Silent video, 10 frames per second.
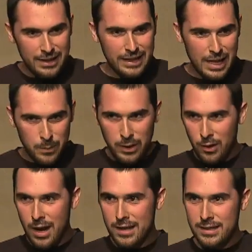keep the
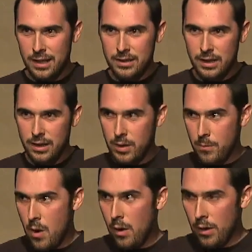grass down so you didn't have to
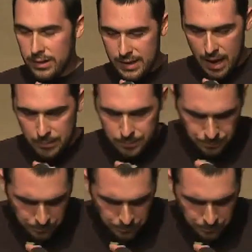mow all the time.